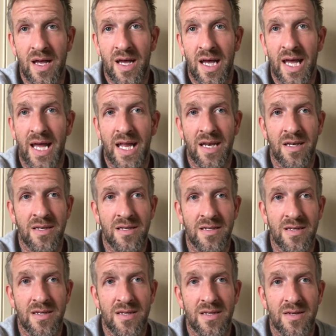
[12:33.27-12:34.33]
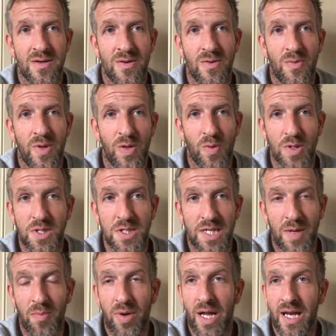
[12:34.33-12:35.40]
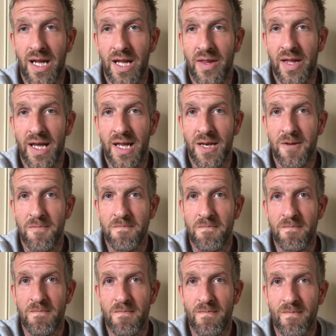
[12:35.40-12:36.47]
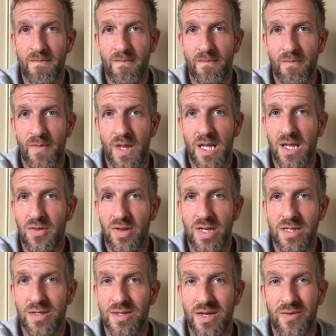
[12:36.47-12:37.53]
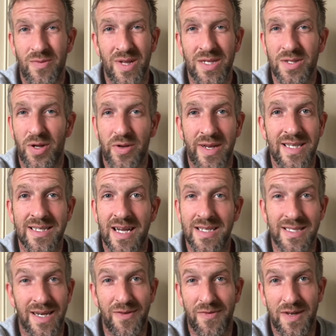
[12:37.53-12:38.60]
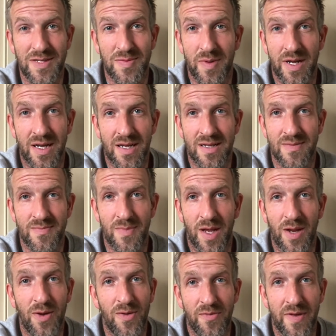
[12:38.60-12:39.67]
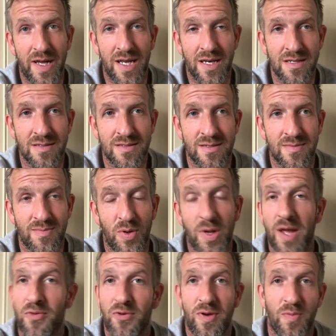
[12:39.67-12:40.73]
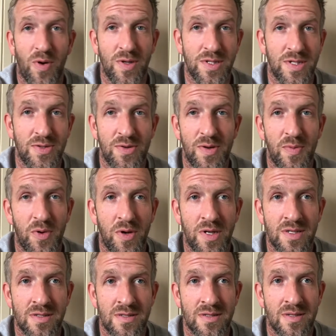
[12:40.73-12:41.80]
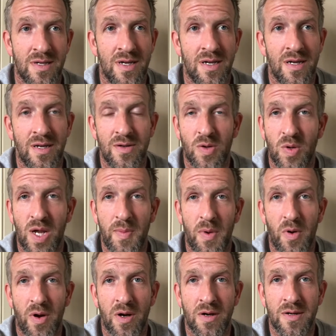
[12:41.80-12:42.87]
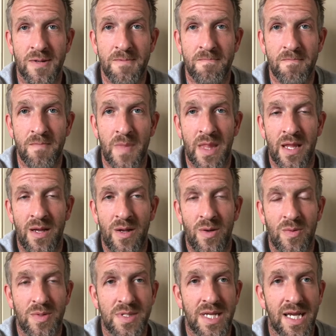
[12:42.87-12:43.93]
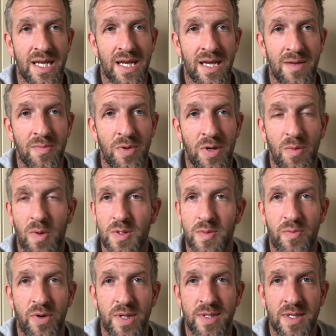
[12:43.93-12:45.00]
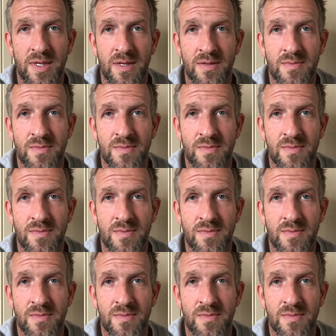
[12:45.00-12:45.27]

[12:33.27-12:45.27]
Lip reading: And when you watch your team play like that, you think to yourself, well, that's not going to entice any fans back, in all fairness. But yeah, 3 points is 3 points. Don't get me wrong. We'll take it, but it wasn't pretty.